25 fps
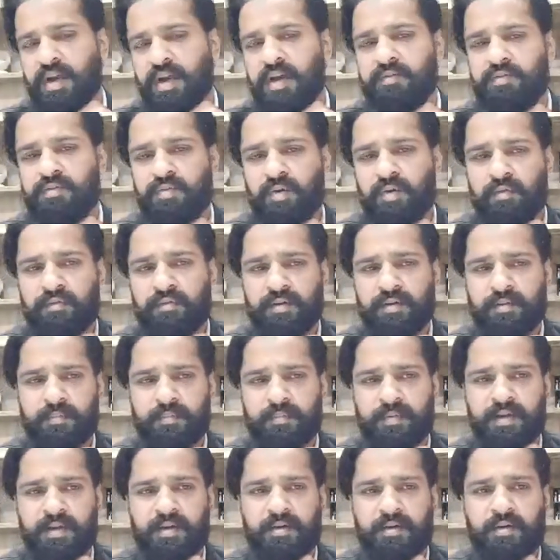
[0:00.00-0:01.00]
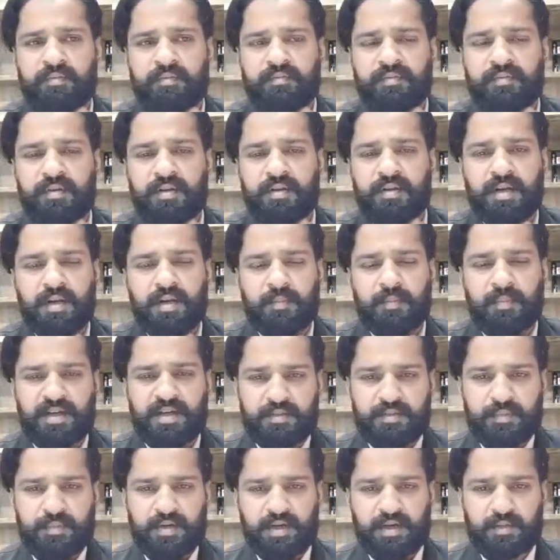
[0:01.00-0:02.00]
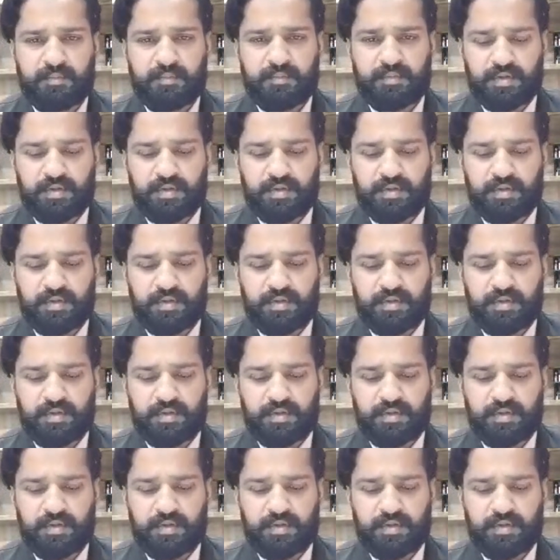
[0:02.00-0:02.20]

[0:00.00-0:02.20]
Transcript: Offer prayer of namaz maghrib.